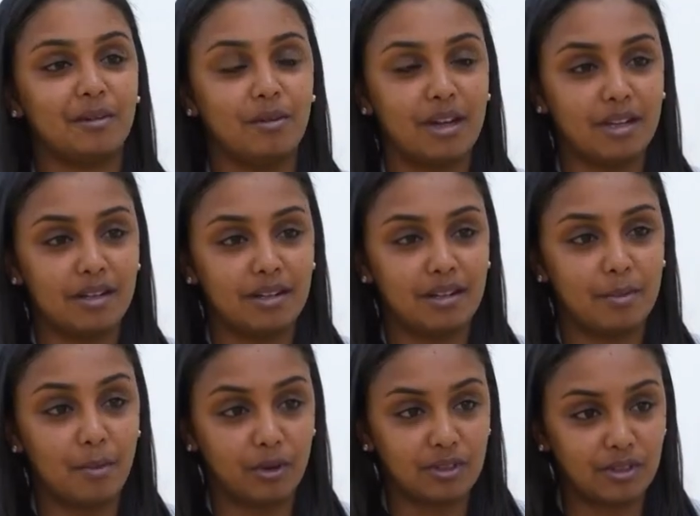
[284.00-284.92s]
one
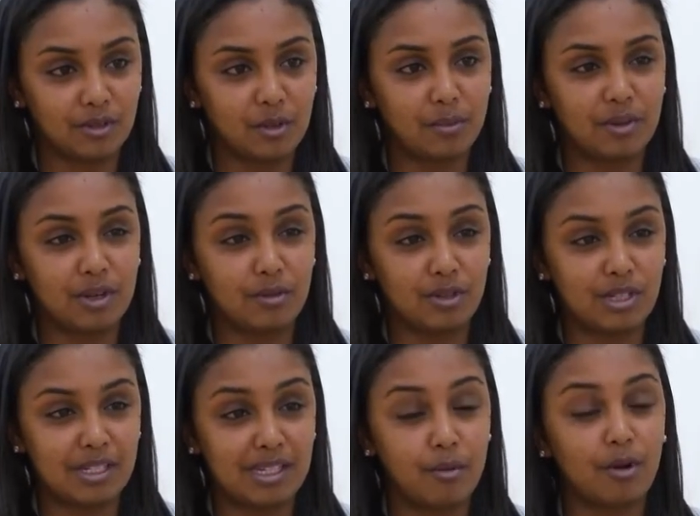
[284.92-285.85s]
important topic, which
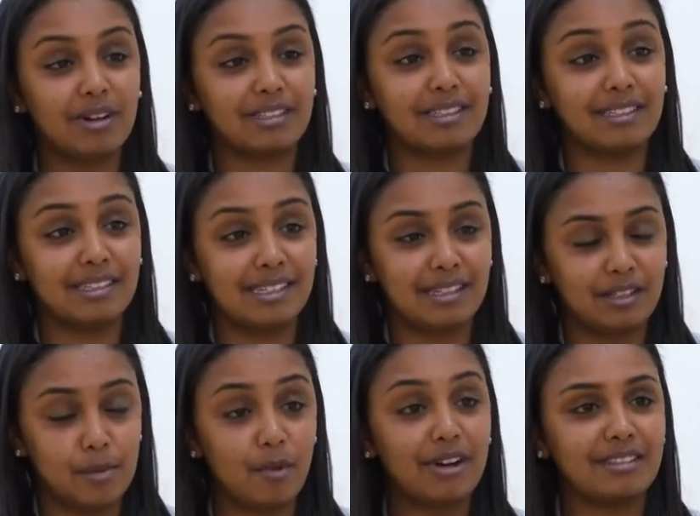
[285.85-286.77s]
is
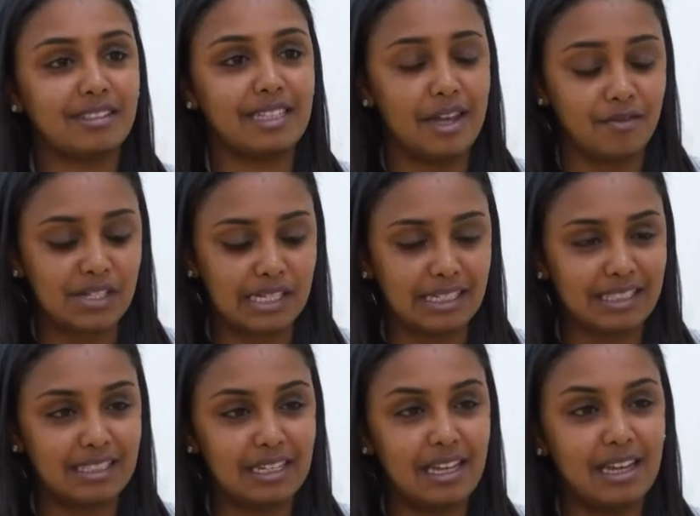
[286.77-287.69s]
democratic
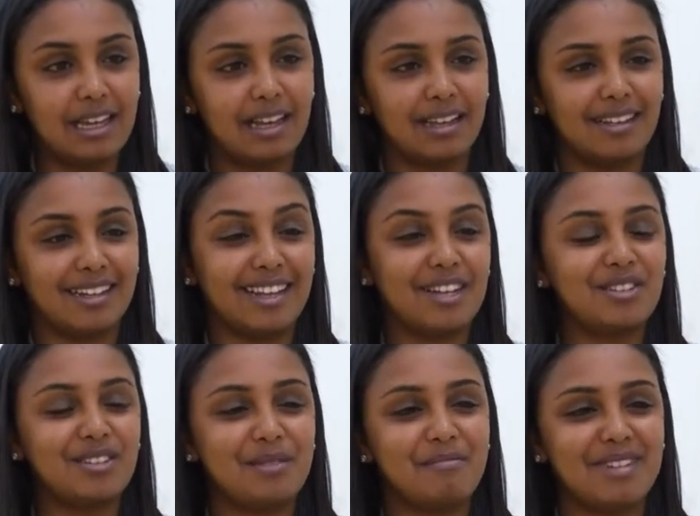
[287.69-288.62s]
deficit, and that
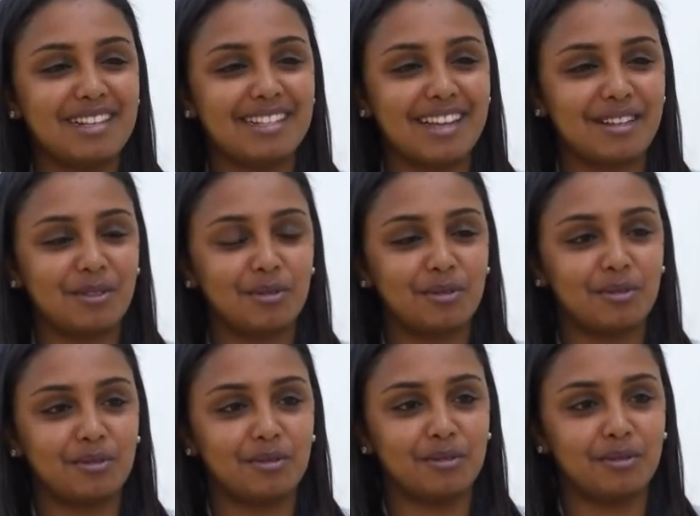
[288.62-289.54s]
actually brings us
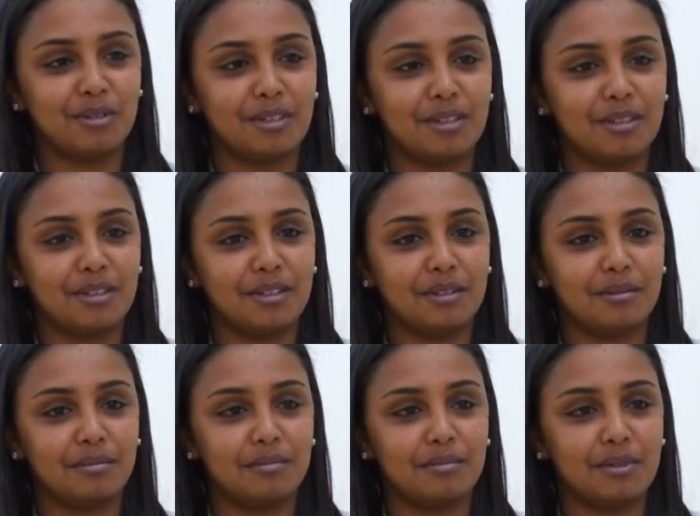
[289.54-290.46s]

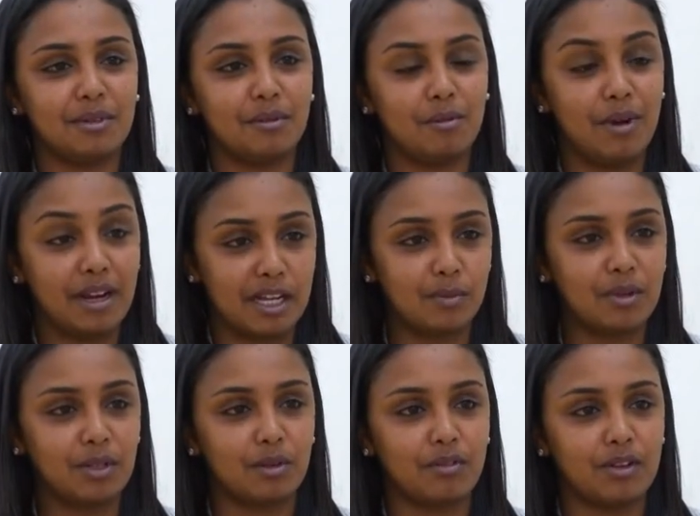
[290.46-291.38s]
to one
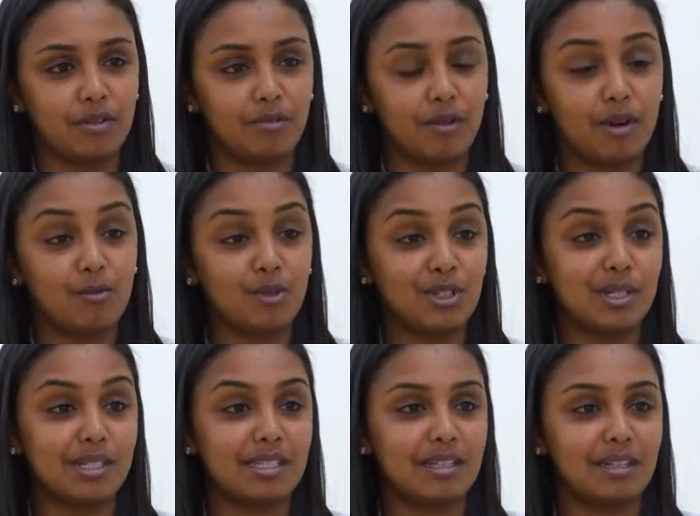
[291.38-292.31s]
aspect of a reform, which
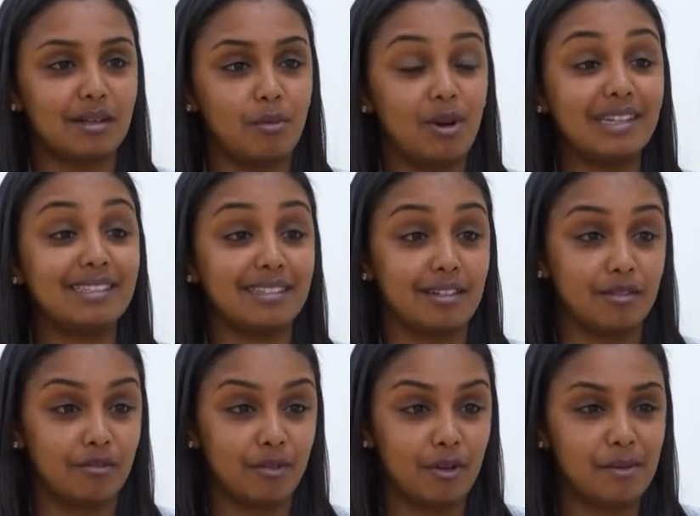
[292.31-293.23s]
is political
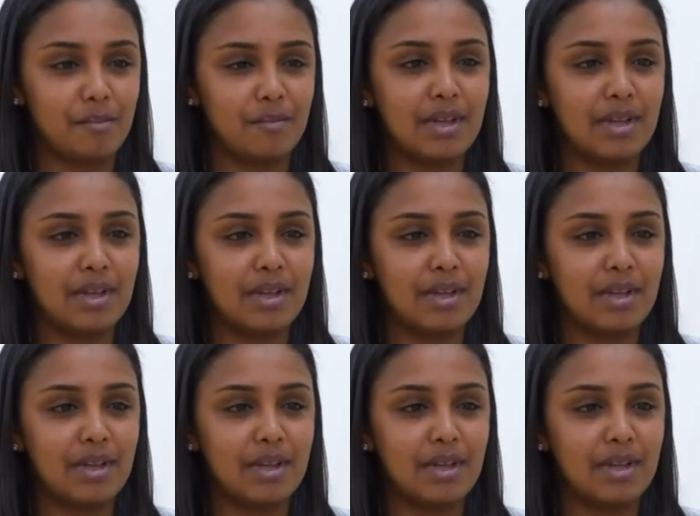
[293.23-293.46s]
reform.